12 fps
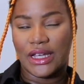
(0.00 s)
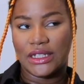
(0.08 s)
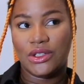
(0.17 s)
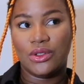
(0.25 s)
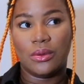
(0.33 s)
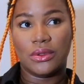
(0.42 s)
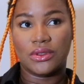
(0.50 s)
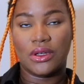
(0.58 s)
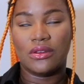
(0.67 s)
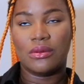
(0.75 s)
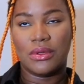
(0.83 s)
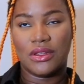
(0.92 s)
I didn't know it was
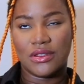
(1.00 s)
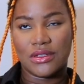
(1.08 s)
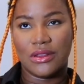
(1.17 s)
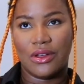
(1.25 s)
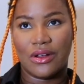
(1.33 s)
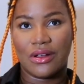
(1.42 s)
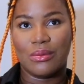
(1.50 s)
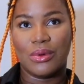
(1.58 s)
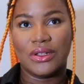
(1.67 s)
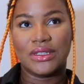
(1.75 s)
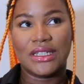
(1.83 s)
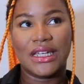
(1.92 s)
going to be this long,
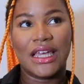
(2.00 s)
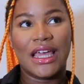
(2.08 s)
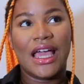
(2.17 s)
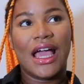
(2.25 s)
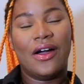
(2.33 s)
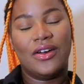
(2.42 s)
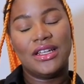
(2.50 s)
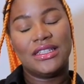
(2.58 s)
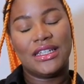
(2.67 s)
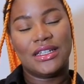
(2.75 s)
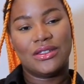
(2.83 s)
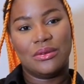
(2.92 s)
but I wanted
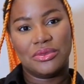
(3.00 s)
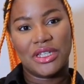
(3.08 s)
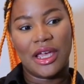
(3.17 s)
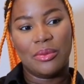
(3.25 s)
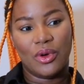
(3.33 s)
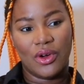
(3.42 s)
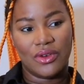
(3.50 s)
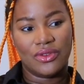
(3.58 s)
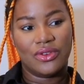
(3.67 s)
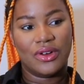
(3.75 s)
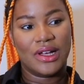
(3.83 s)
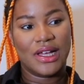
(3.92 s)
to take some time
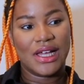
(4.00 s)
off.